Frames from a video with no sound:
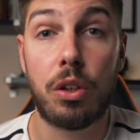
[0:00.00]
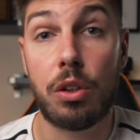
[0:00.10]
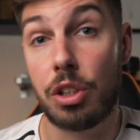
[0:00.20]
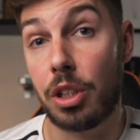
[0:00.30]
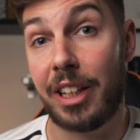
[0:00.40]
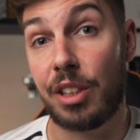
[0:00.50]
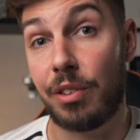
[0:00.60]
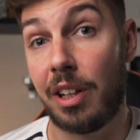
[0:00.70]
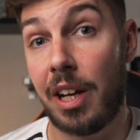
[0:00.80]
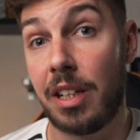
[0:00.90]
the selects for
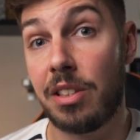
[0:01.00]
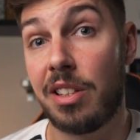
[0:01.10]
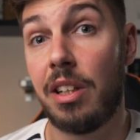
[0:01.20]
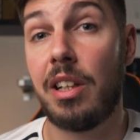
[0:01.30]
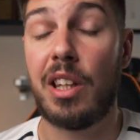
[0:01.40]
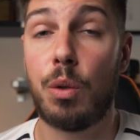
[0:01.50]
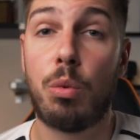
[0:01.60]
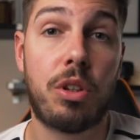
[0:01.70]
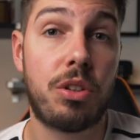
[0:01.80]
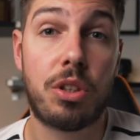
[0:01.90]
clients, and the
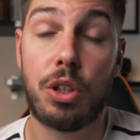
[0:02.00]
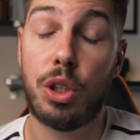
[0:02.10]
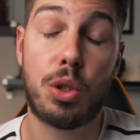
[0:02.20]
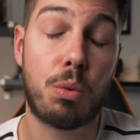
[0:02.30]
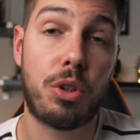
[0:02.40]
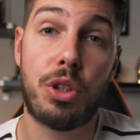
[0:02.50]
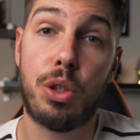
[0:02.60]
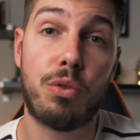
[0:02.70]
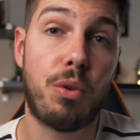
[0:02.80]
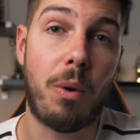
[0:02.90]
ones you just want to
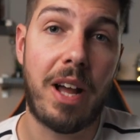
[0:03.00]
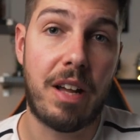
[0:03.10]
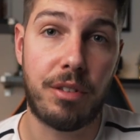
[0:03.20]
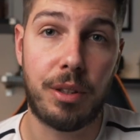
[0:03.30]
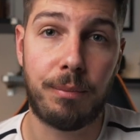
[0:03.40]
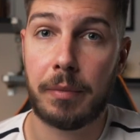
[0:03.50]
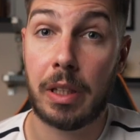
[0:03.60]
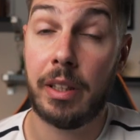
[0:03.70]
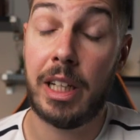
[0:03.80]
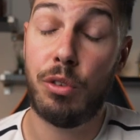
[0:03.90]
use for whatever.
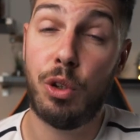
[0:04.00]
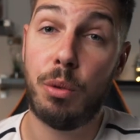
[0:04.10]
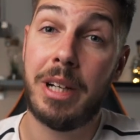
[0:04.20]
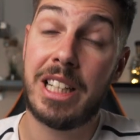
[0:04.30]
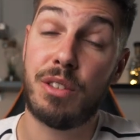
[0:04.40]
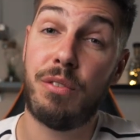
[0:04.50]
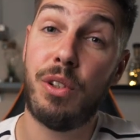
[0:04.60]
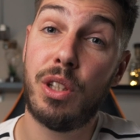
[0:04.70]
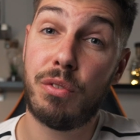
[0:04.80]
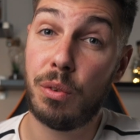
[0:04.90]
Lightroom has a few
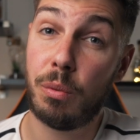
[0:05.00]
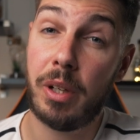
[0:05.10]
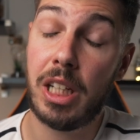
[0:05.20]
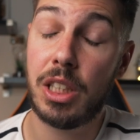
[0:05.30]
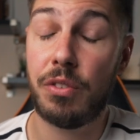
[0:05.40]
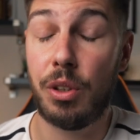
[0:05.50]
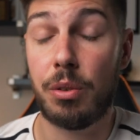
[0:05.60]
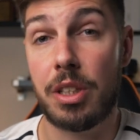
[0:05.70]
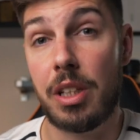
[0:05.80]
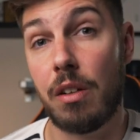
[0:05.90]
different ways for you to
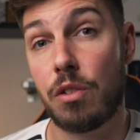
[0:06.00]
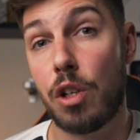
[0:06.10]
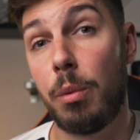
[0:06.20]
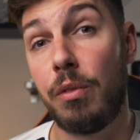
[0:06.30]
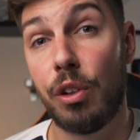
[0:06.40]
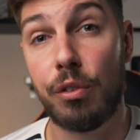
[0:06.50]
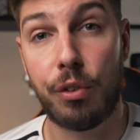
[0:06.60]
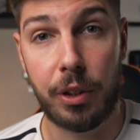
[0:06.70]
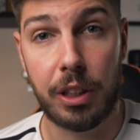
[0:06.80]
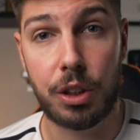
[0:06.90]
stay on top of your
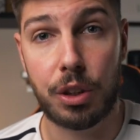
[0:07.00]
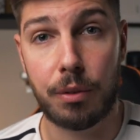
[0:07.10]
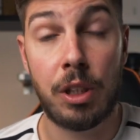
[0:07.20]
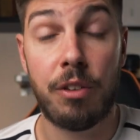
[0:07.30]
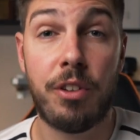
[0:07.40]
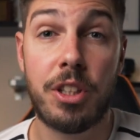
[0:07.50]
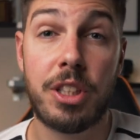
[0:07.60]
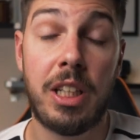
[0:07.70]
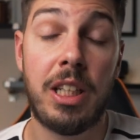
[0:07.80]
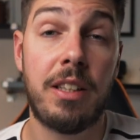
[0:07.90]
footage.
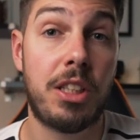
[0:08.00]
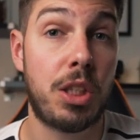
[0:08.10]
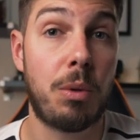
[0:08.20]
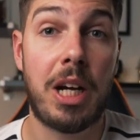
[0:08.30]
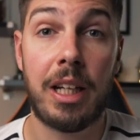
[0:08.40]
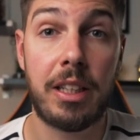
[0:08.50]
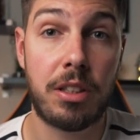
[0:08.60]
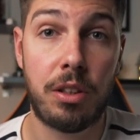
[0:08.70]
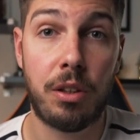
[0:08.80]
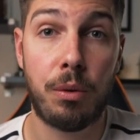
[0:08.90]
Firstly, this is what I like to
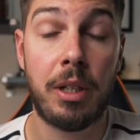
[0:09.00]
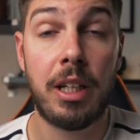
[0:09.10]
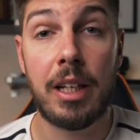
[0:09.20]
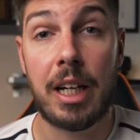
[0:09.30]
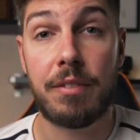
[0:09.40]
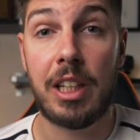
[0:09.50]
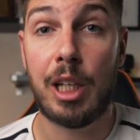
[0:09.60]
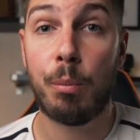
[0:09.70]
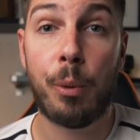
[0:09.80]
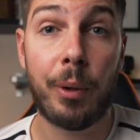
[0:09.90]
do. After
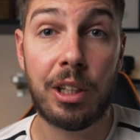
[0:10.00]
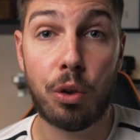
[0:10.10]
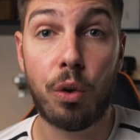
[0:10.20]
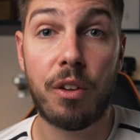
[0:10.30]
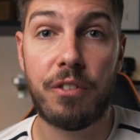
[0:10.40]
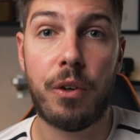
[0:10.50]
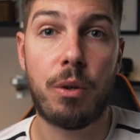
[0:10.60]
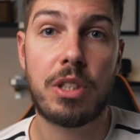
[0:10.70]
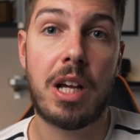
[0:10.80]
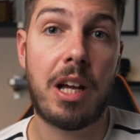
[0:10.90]
inputting all the
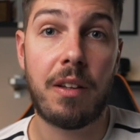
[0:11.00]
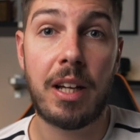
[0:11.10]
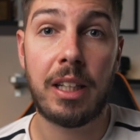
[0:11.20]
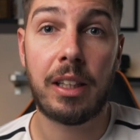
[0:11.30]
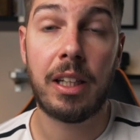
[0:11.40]
photos that I like,